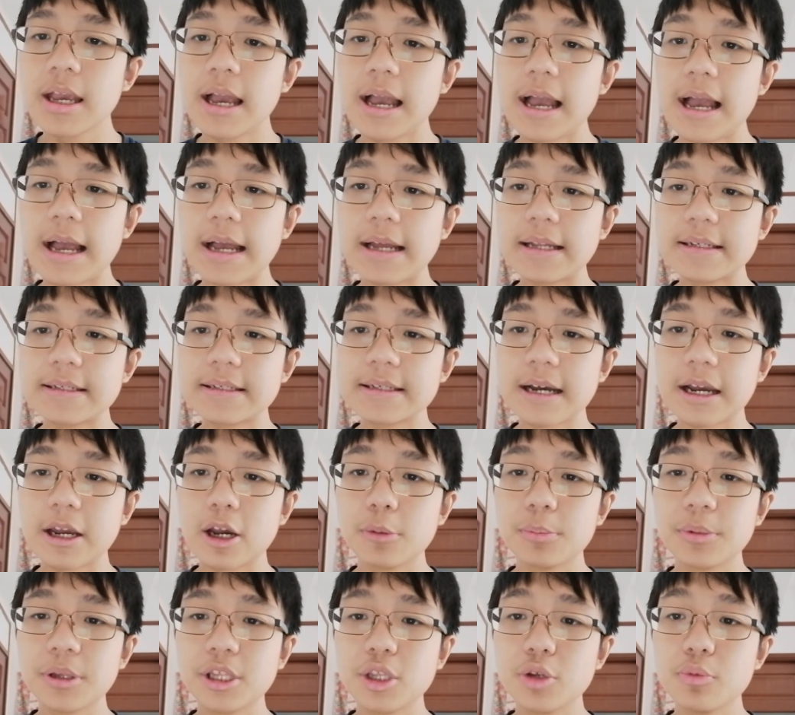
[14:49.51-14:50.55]
and I
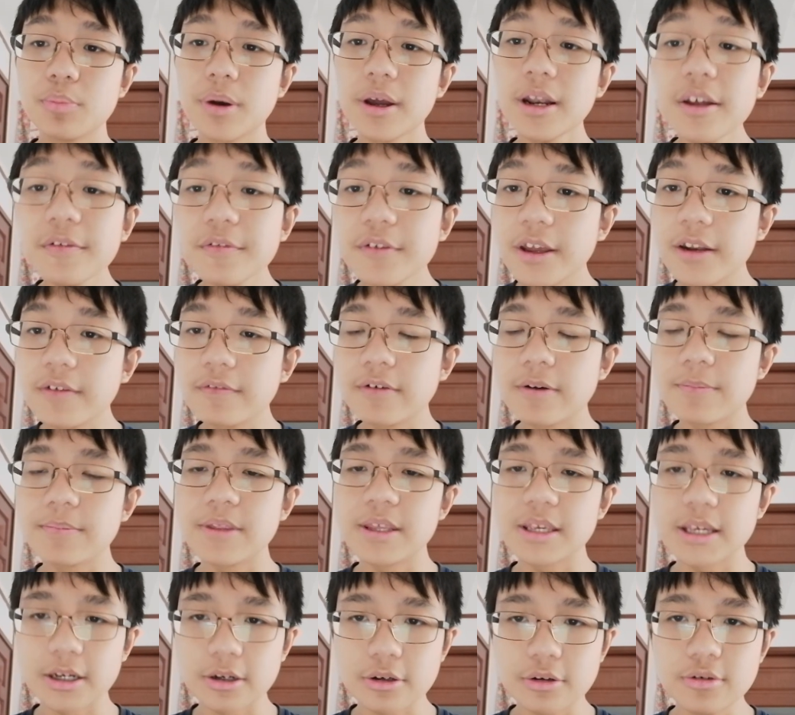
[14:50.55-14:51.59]
hope that you benefit from
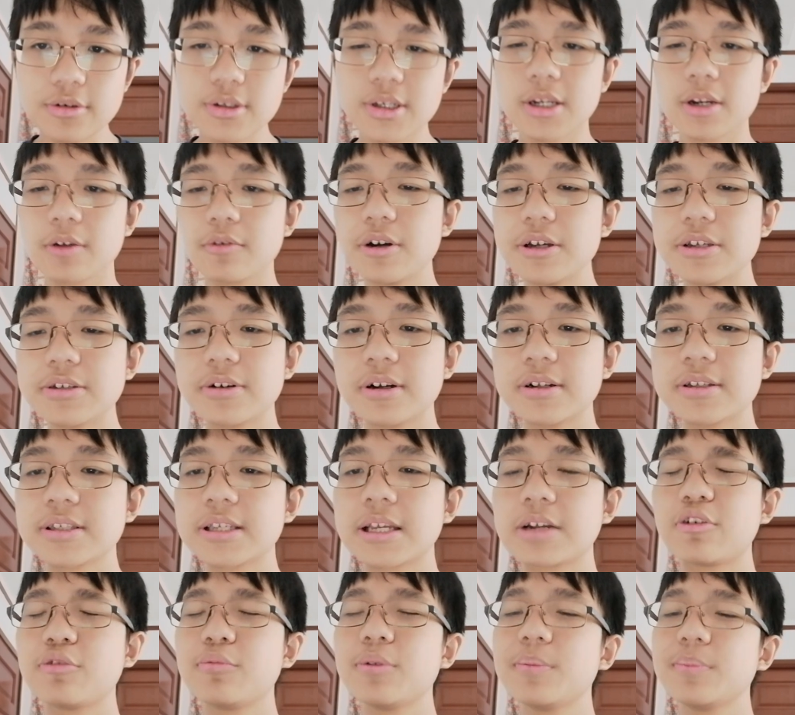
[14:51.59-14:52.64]
the Kahoots and quizwords
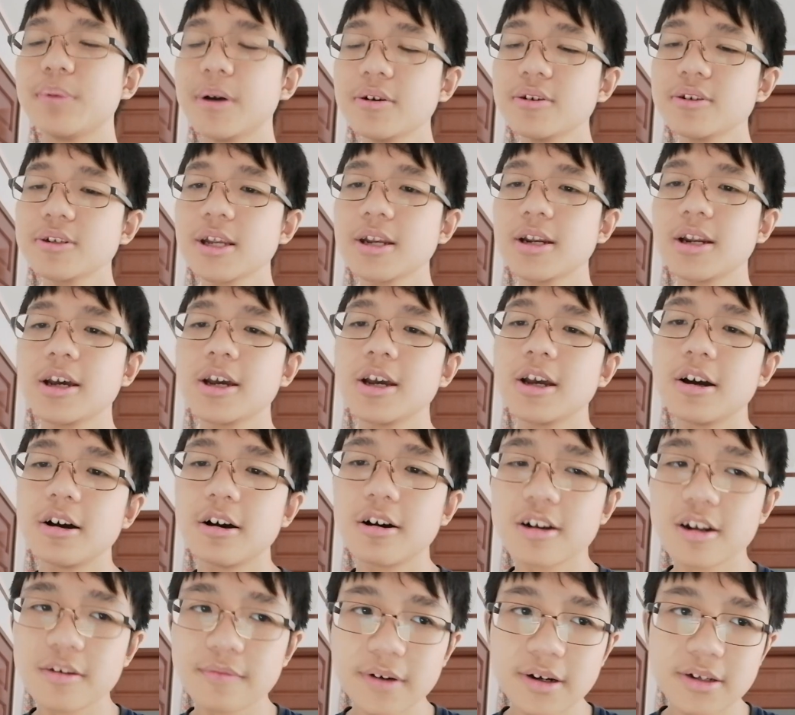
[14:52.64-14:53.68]
that will be posted
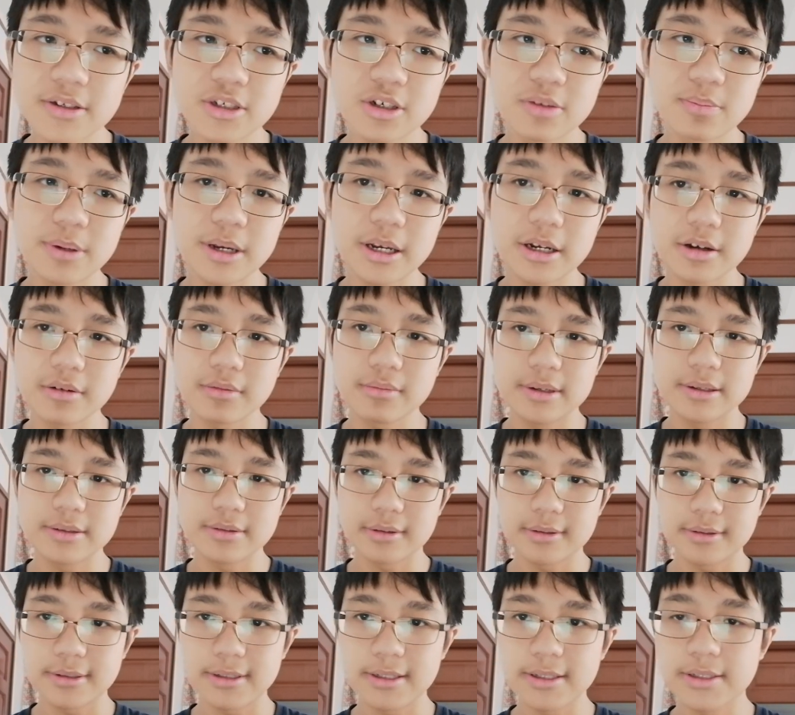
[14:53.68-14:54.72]
on Avon's Alpaca
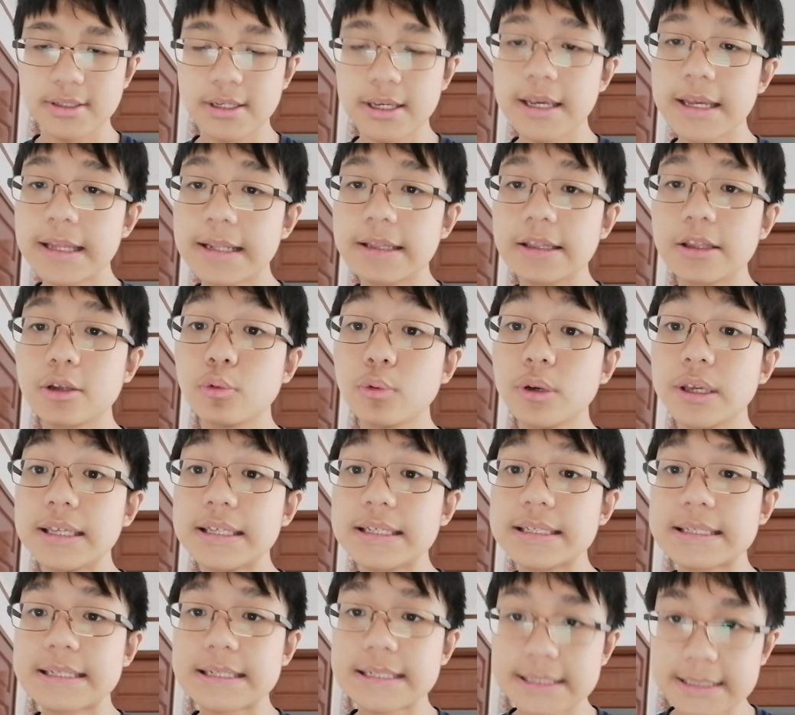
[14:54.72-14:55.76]
resources in the
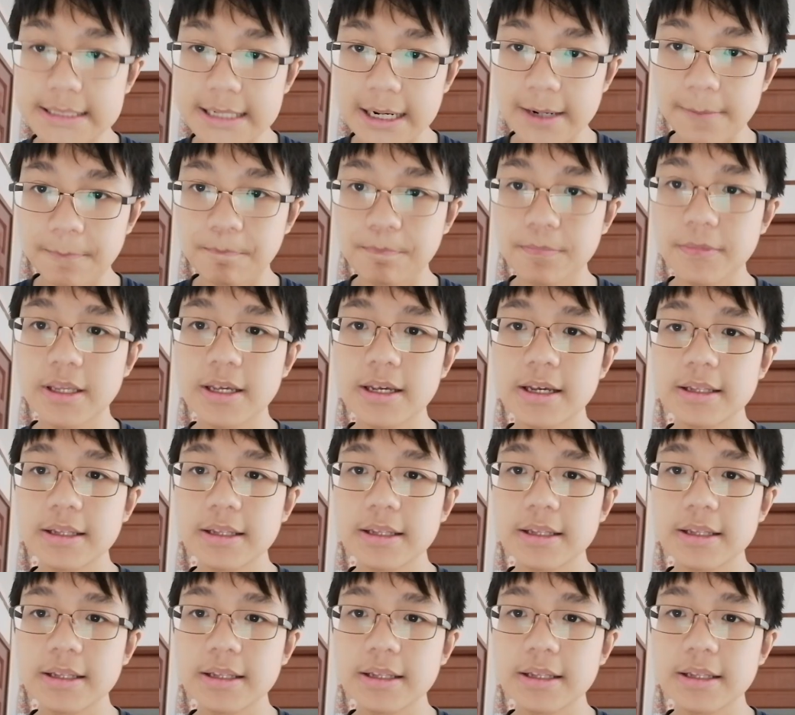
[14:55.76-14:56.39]
weeks to come.